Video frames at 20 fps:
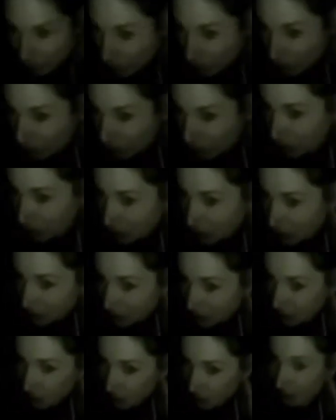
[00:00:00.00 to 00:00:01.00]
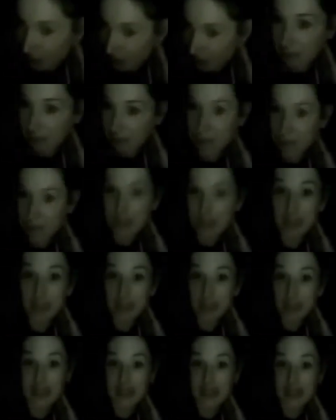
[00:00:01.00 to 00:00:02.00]
because that's something I taught
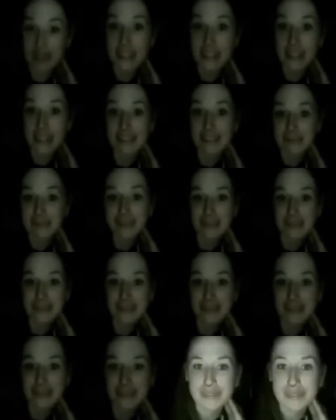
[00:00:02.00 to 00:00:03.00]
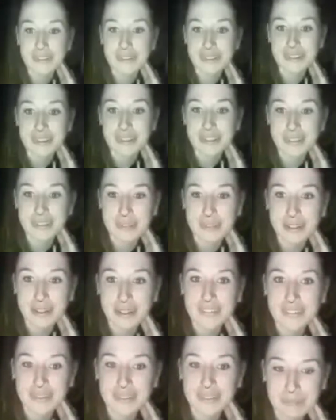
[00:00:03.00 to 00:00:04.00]
from
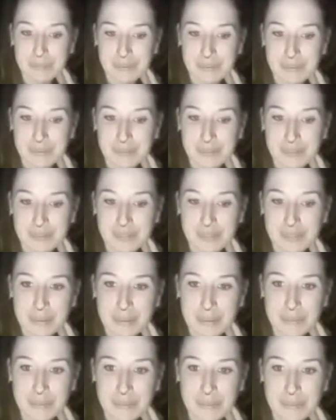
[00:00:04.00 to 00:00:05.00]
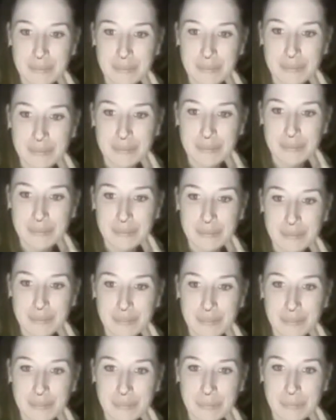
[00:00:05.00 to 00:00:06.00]
Belial. Belial. Why
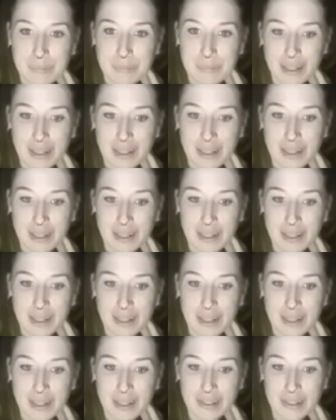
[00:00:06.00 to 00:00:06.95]
do I keep calling?